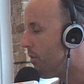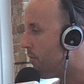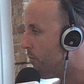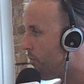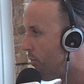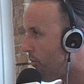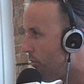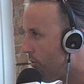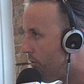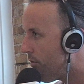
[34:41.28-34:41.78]
The
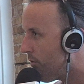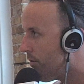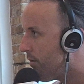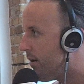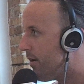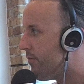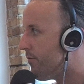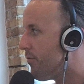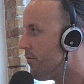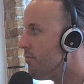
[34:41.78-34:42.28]

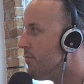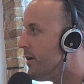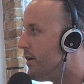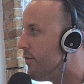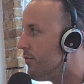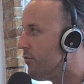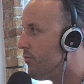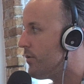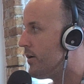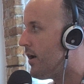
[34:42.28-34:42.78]
more
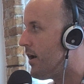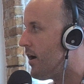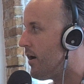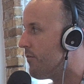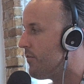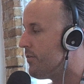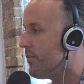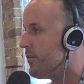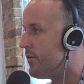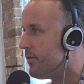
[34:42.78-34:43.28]
information we
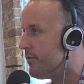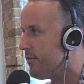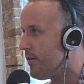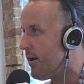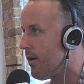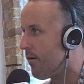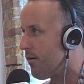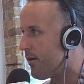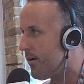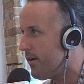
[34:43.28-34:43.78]
have in this
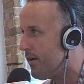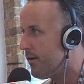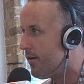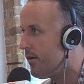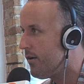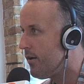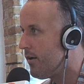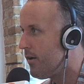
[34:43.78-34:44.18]
area,